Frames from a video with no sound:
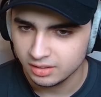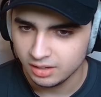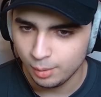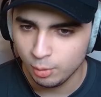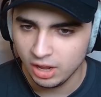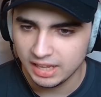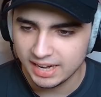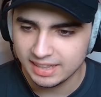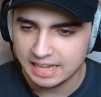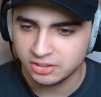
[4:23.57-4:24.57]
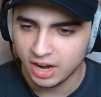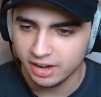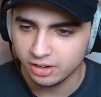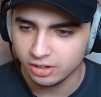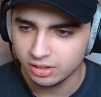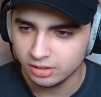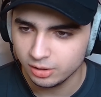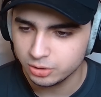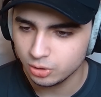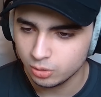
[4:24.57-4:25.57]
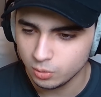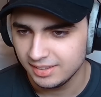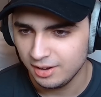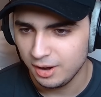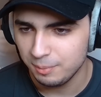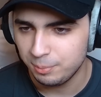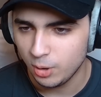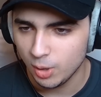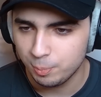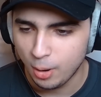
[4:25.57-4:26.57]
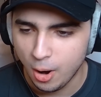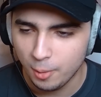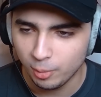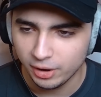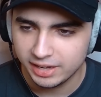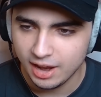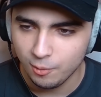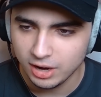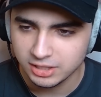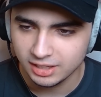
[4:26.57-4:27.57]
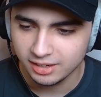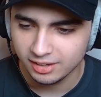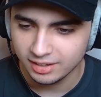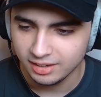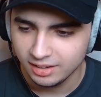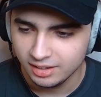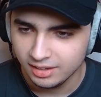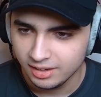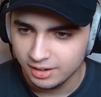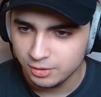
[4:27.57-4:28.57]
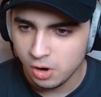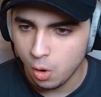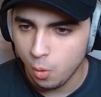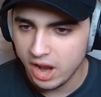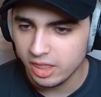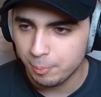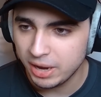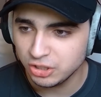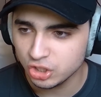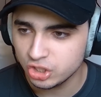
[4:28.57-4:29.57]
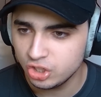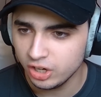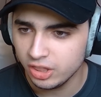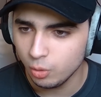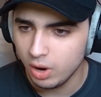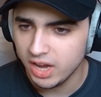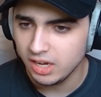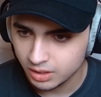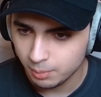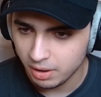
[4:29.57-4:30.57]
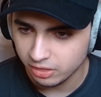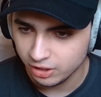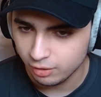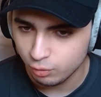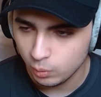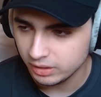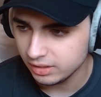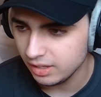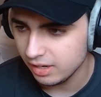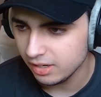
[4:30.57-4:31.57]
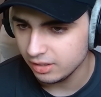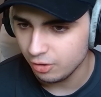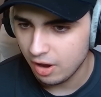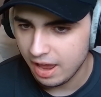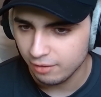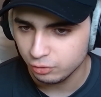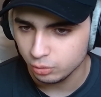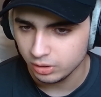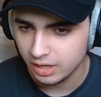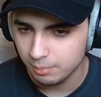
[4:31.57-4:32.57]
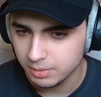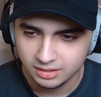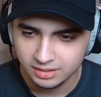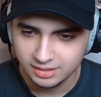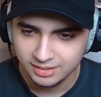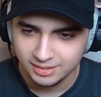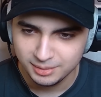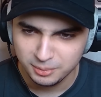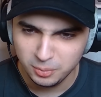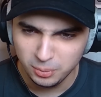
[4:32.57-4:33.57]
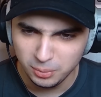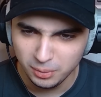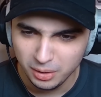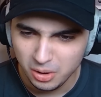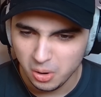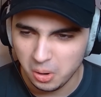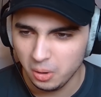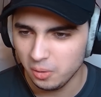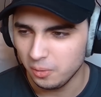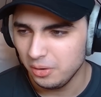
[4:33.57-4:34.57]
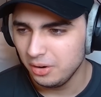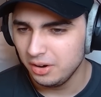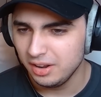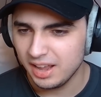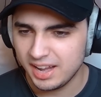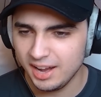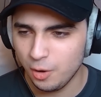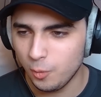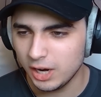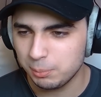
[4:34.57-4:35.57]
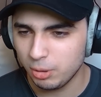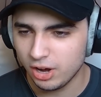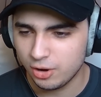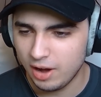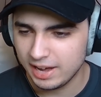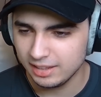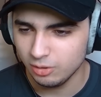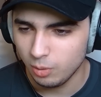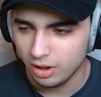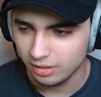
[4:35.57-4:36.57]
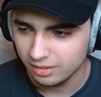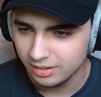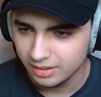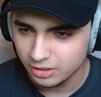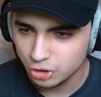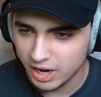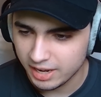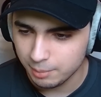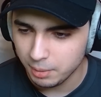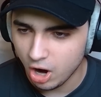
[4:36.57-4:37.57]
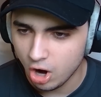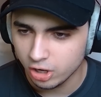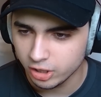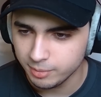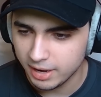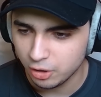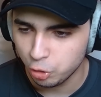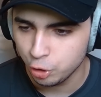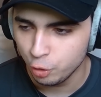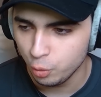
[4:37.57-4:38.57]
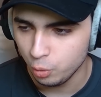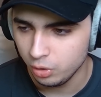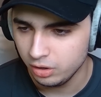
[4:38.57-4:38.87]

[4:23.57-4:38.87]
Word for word: I'm really liking that tiger. Looks so cool. Oh, poor Po, bro. He can't watch clearly. No way, the pig just stood in the way. Come on, think of a way to get in. You have to. You can't miss. Oh. That kind of worked. Put a crack in the wall. Try again, but harder. You might go through.